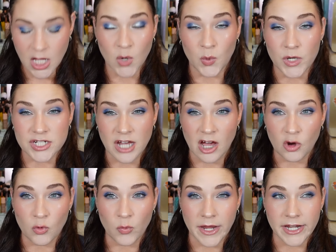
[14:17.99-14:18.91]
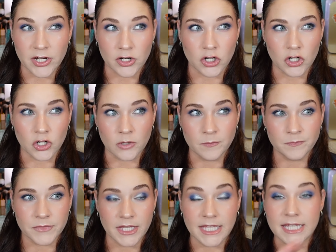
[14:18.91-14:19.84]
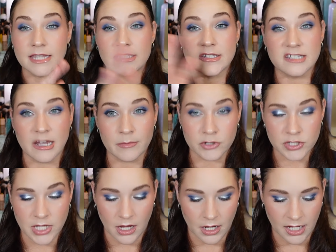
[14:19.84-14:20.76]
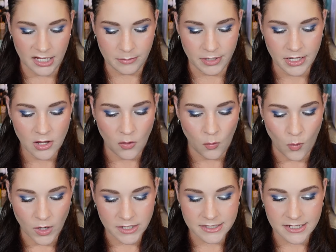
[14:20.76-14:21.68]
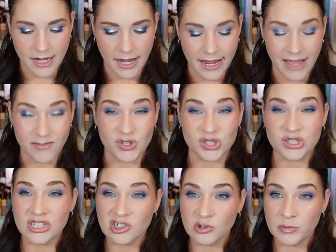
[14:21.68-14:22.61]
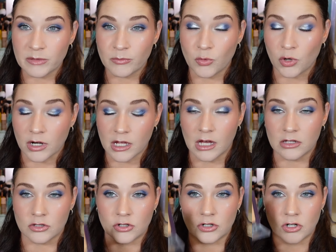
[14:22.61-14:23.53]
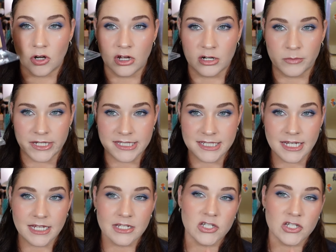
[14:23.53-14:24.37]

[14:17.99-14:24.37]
which I'll wear in the summertime once I have a little bit more color on my skin.